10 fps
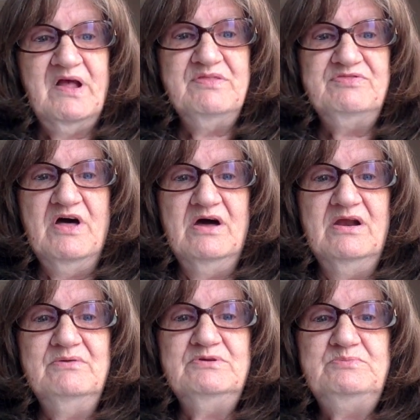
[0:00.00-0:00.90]
I
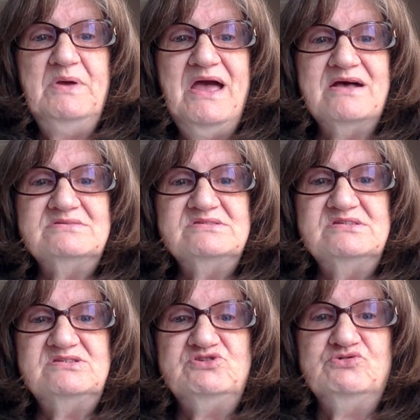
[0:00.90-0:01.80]
thought I would pass
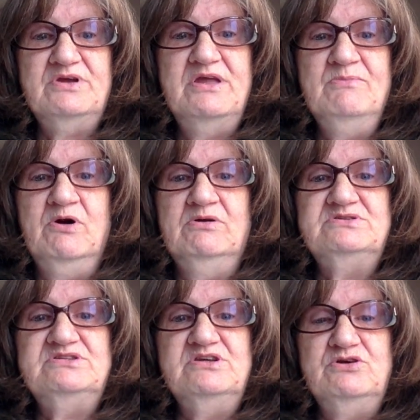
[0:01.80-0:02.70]
this dream
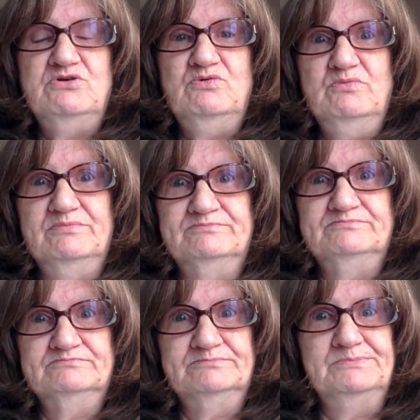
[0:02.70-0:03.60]
on to you,
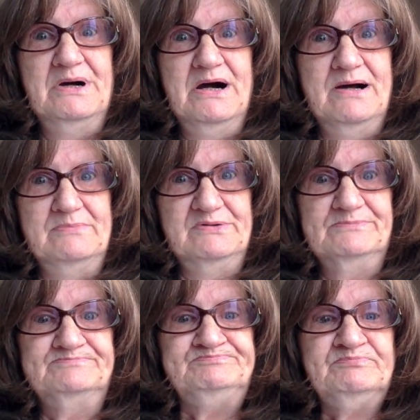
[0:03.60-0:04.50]
Bob.
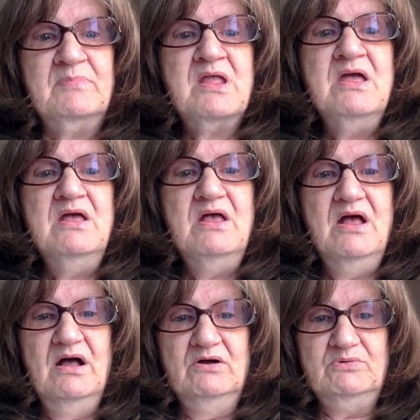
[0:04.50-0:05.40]

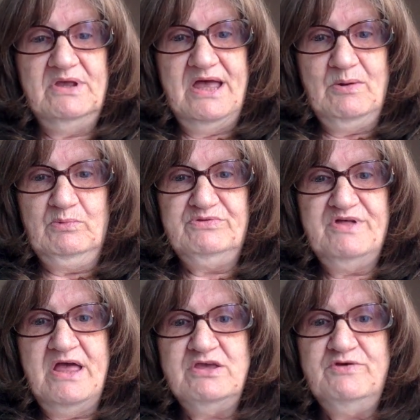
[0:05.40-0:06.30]
Okay, well,
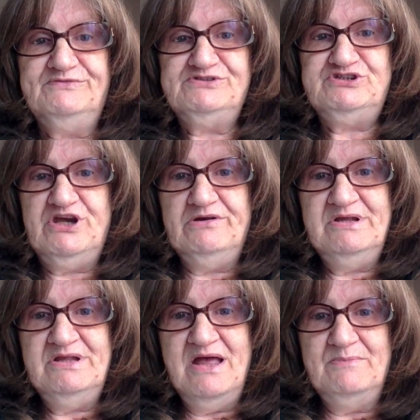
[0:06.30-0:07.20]
thank you for
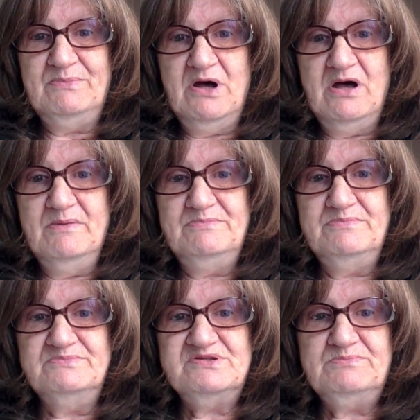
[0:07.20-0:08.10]
sharing that, Bob,
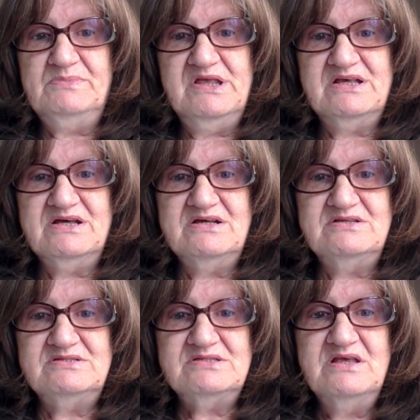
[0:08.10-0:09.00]

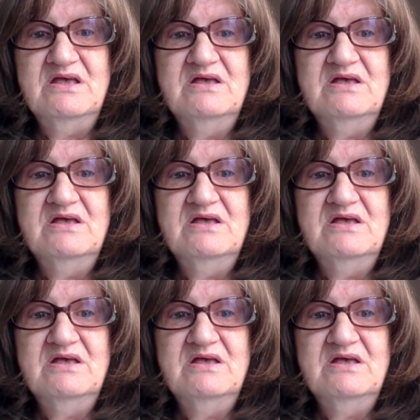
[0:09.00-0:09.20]
because